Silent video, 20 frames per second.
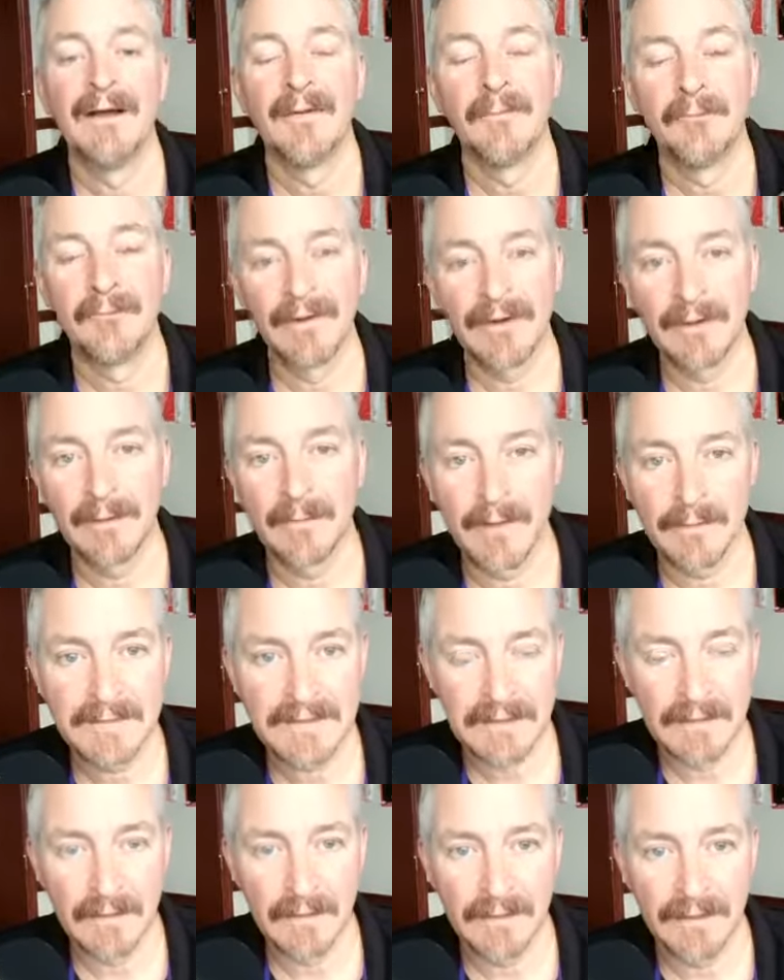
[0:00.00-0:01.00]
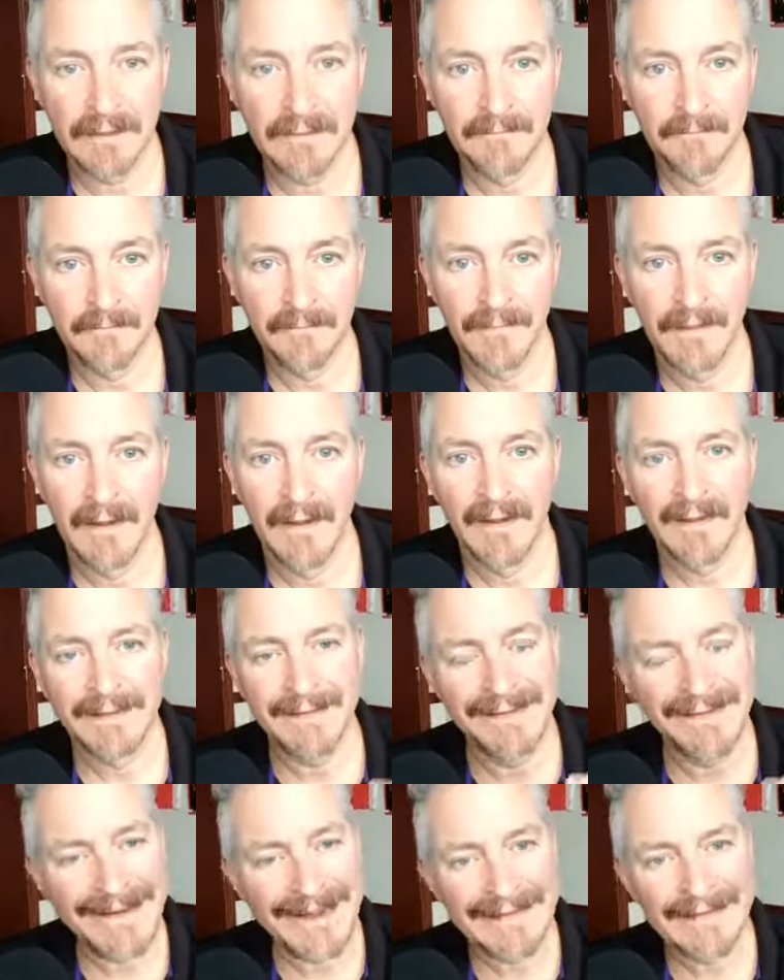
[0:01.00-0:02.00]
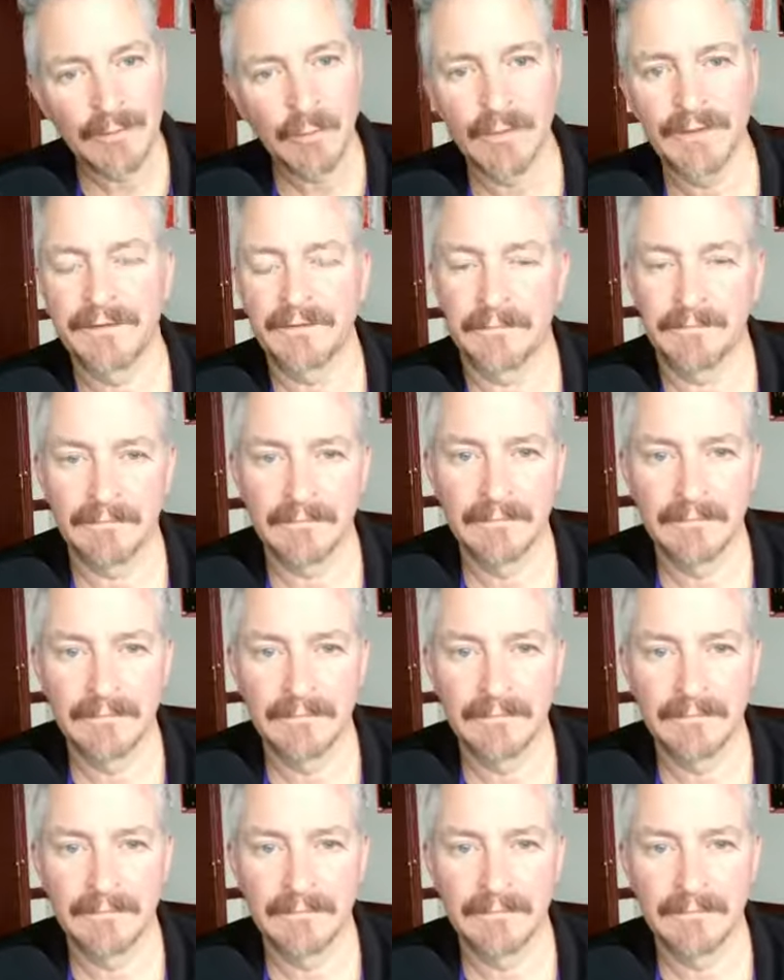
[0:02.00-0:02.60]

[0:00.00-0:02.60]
Bring them up slowly. Connect with them.